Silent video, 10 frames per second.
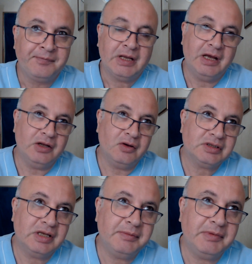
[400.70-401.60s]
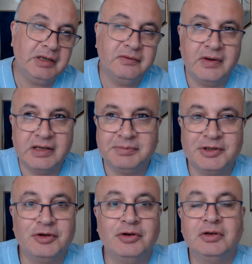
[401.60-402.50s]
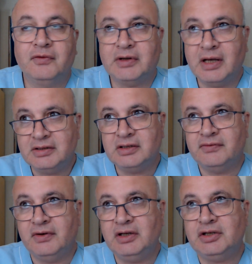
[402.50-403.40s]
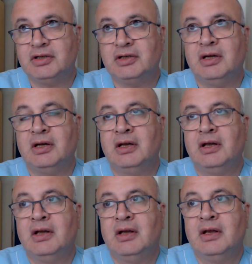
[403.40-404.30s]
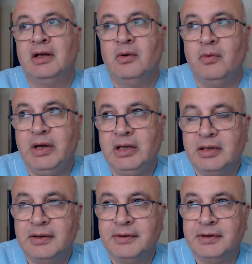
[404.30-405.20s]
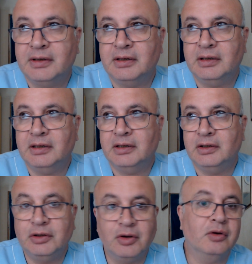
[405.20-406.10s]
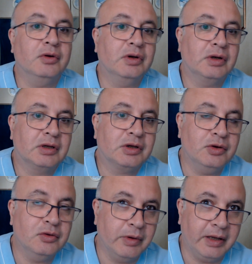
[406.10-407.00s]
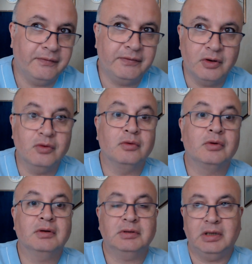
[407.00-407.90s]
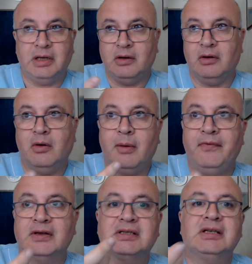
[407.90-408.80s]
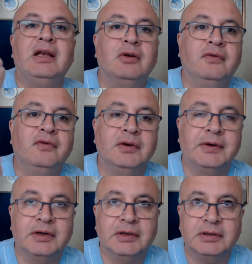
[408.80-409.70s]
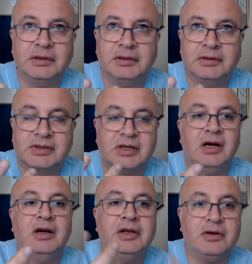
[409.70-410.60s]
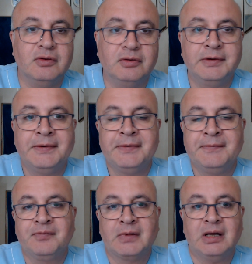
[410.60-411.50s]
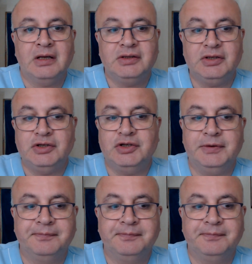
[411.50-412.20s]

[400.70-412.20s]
And non-STEMI, in vast majority of cases, finished with non-Q-wave, no obvious sign of scarring on ECG.